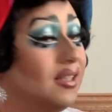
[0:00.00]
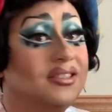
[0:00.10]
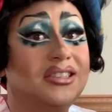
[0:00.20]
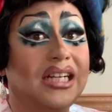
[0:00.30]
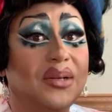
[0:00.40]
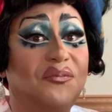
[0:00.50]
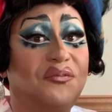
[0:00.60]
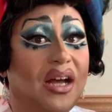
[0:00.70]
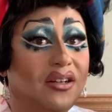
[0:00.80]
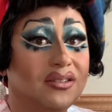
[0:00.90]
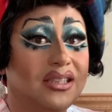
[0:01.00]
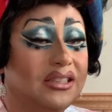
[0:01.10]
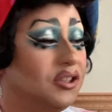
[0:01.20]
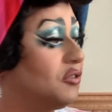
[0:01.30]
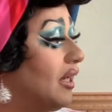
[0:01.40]
Jacob felt
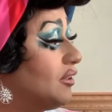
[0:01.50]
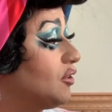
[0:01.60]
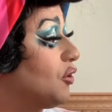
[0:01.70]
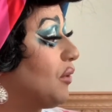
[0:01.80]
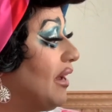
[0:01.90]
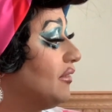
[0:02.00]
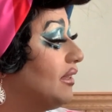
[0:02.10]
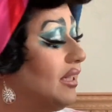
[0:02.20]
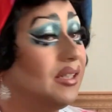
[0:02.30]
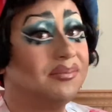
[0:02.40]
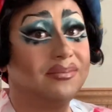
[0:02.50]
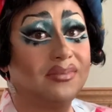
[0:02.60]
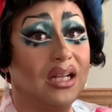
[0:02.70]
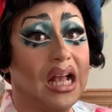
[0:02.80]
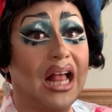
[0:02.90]
his dress surrounding him
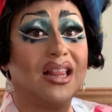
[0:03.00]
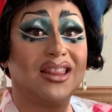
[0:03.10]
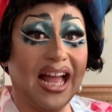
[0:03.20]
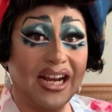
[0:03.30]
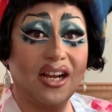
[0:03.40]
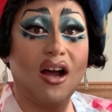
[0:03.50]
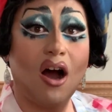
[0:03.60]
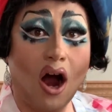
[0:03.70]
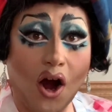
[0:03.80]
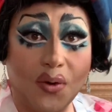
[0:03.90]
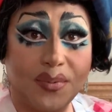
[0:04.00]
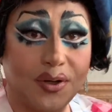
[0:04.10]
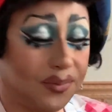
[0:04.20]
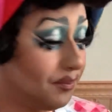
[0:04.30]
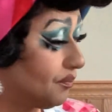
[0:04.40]
like
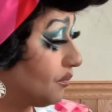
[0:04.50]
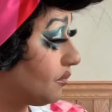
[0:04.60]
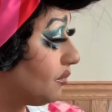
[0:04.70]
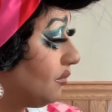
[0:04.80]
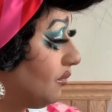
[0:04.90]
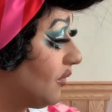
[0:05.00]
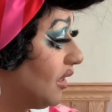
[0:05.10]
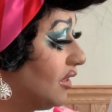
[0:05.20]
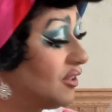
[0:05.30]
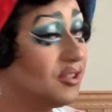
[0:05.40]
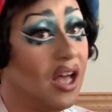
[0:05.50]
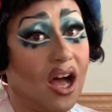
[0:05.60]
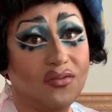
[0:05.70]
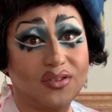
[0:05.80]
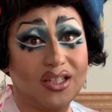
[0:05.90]
armor.
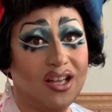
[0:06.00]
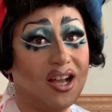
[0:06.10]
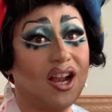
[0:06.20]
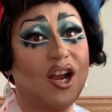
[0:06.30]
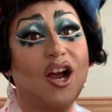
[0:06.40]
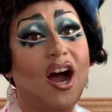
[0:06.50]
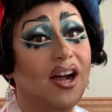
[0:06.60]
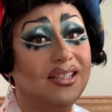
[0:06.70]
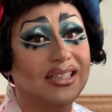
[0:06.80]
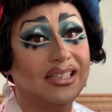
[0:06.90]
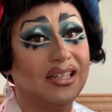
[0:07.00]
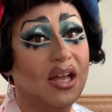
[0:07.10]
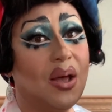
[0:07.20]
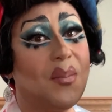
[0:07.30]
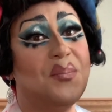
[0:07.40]
Soft, cottony,
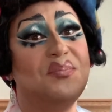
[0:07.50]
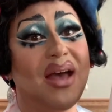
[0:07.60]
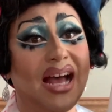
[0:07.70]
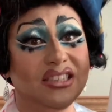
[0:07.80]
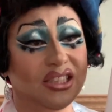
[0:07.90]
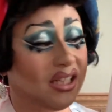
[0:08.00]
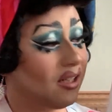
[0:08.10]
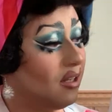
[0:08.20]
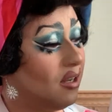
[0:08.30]
magic